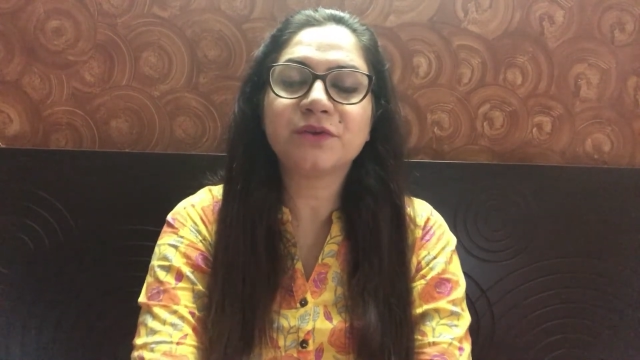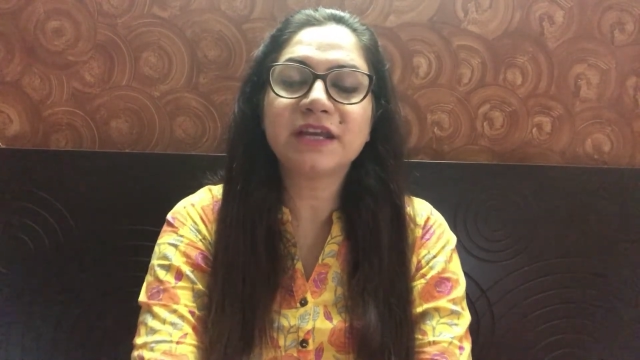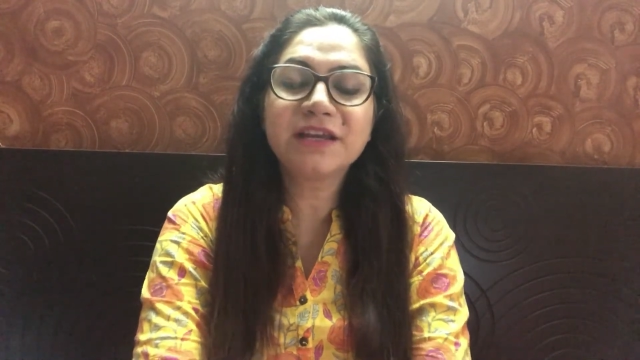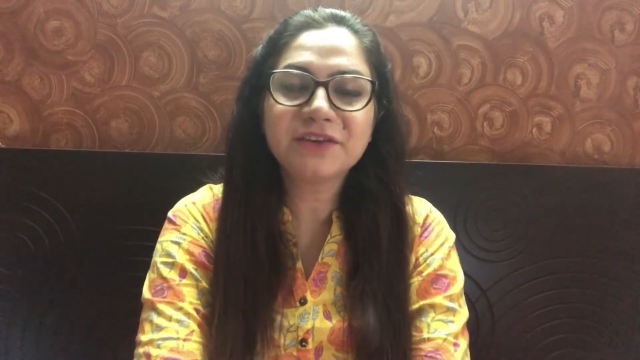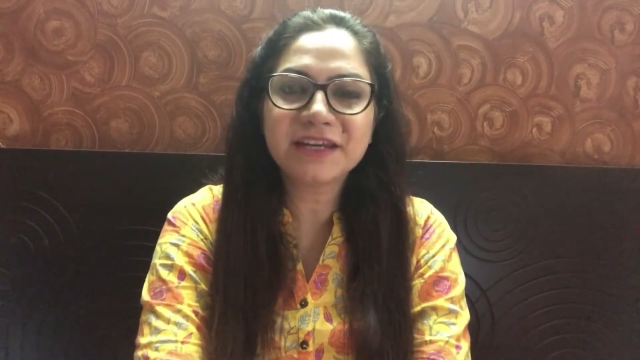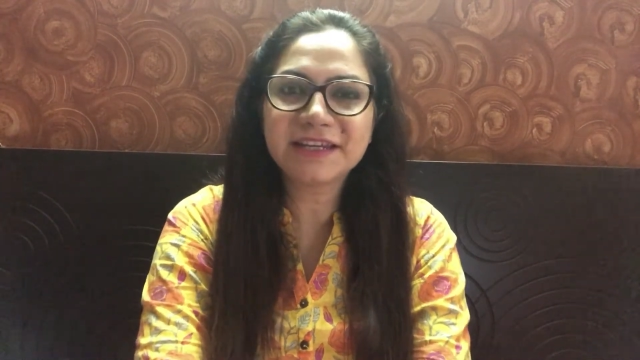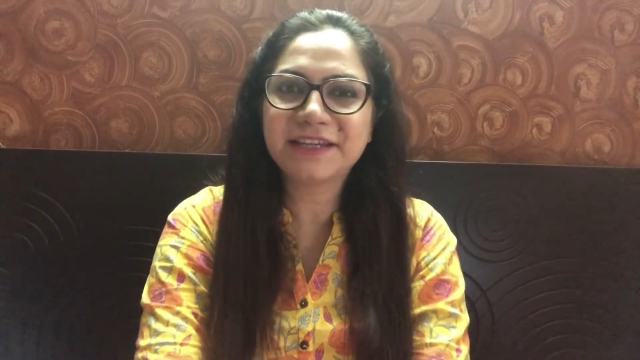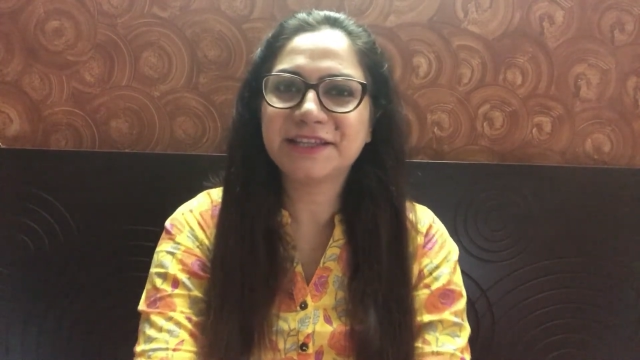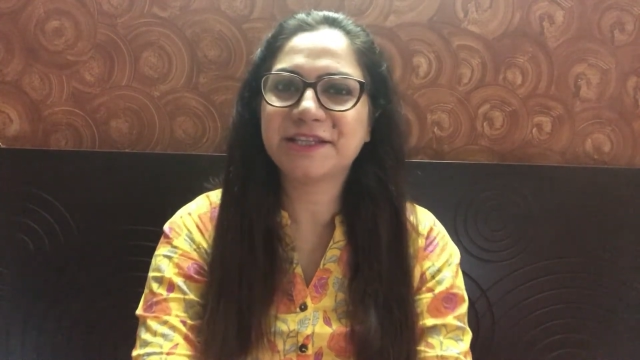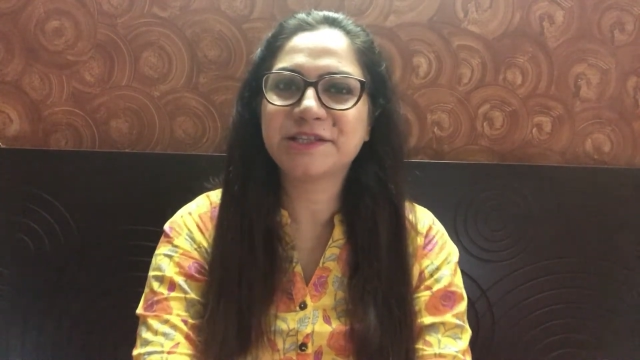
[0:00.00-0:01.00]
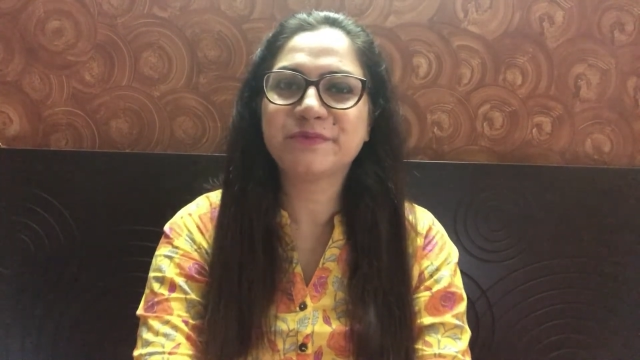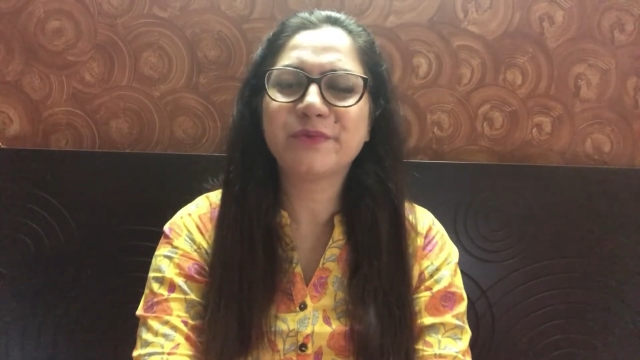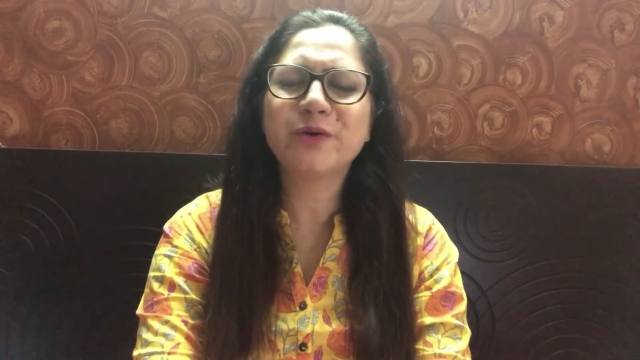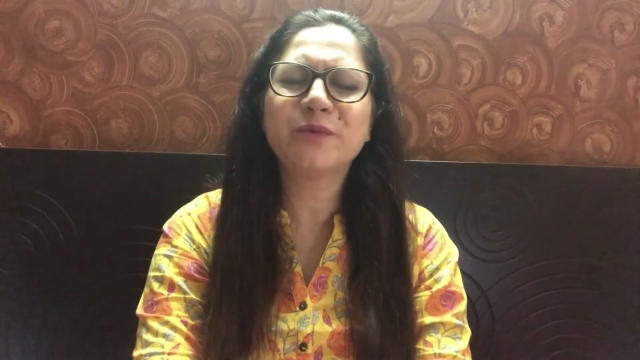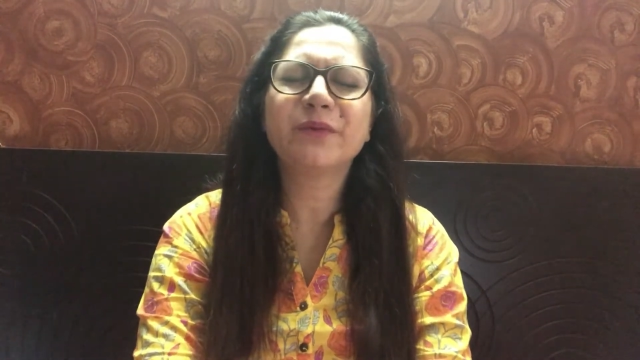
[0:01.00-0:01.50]
rereading this
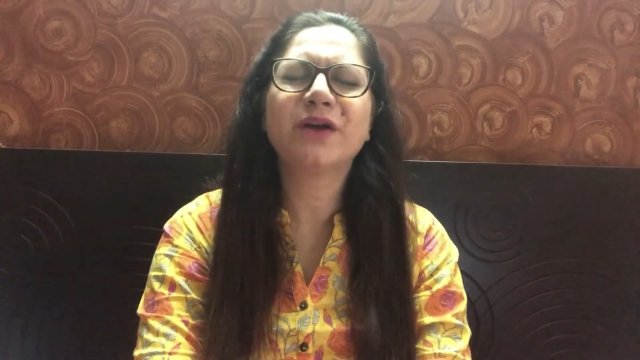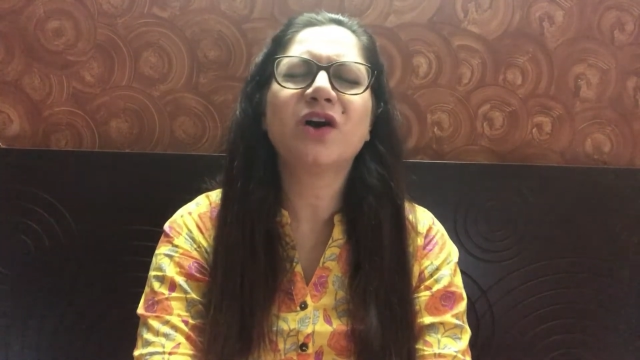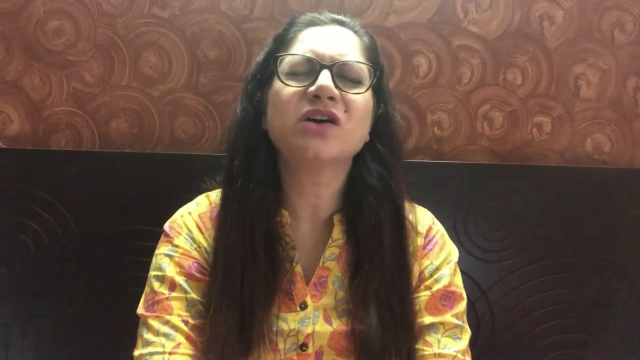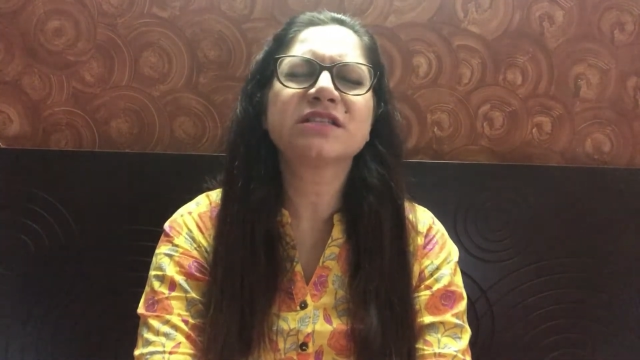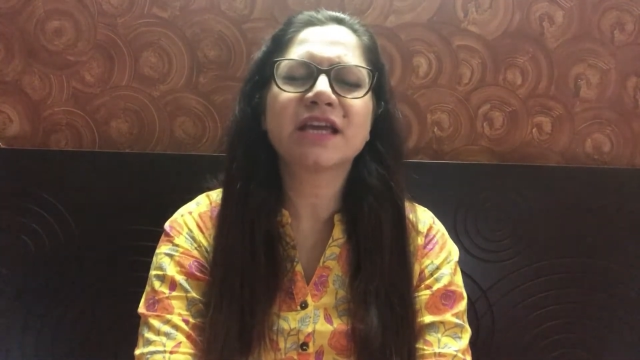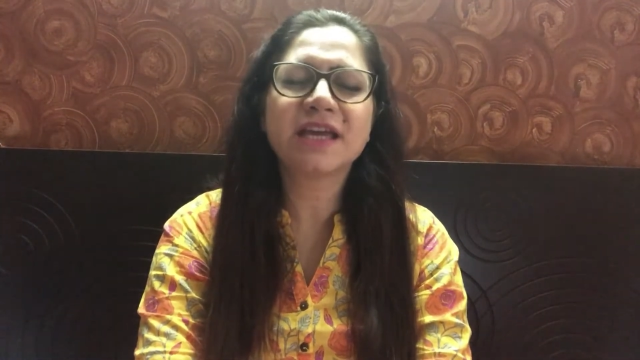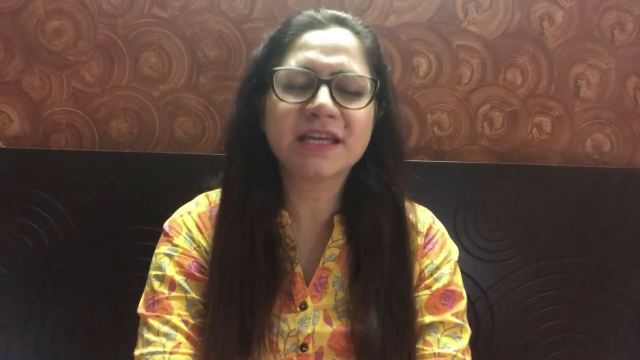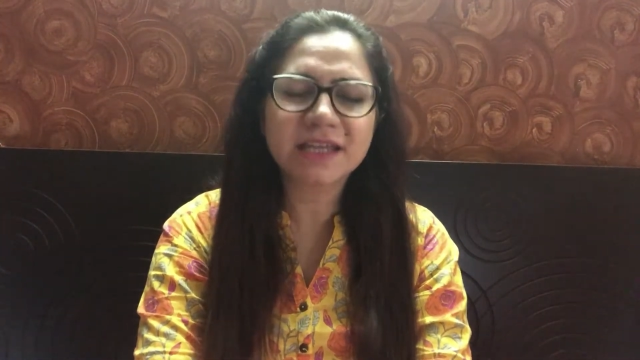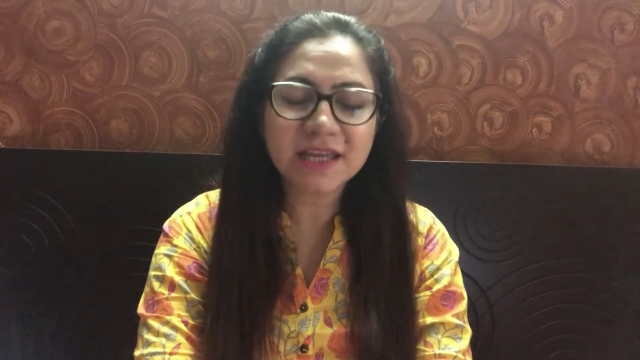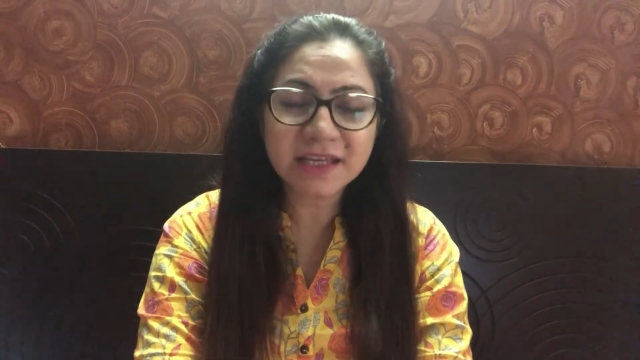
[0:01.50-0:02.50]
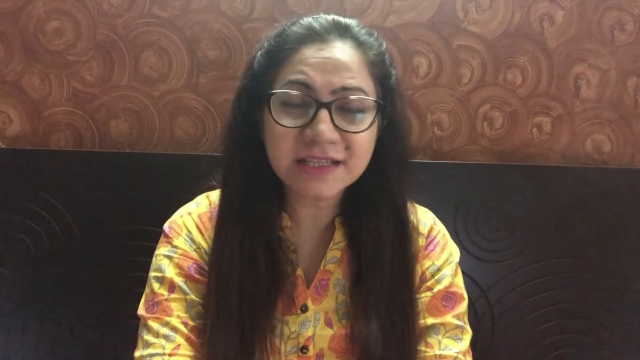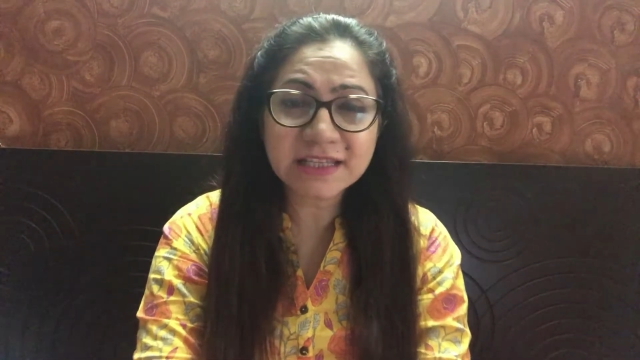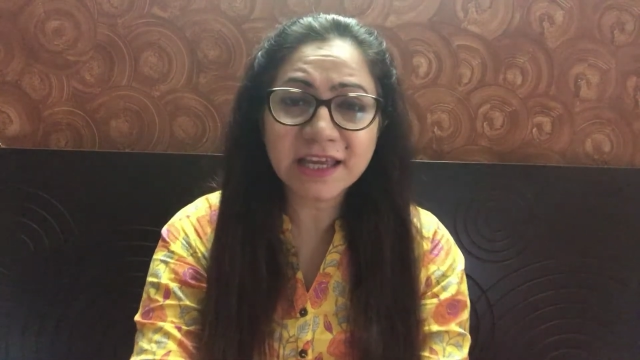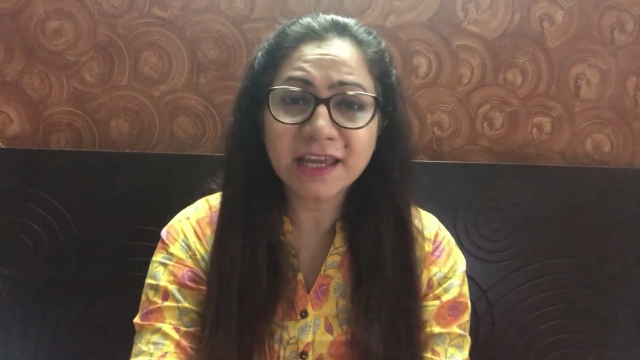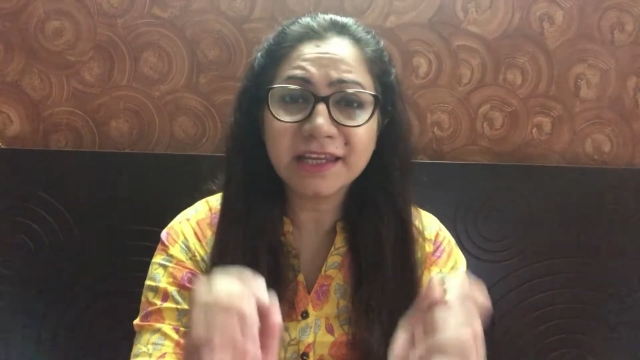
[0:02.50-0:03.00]
book because it
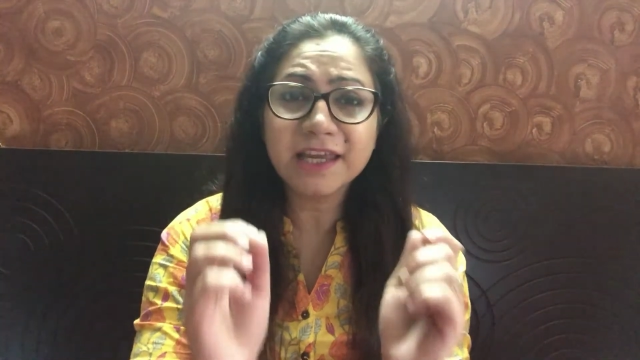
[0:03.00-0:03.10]
is in